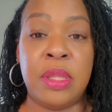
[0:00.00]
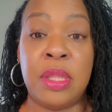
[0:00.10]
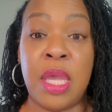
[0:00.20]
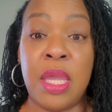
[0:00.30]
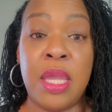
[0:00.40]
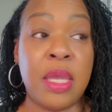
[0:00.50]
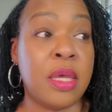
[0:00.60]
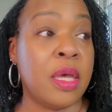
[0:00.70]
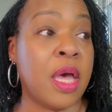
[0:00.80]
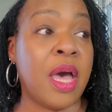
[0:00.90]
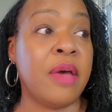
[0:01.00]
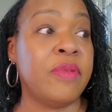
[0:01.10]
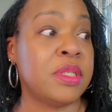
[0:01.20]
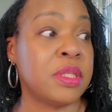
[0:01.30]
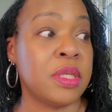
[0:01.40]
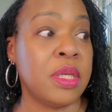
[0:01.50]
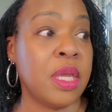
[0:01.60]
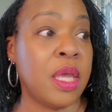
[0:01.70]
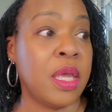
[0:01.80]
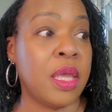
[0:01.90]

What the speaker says: They obviously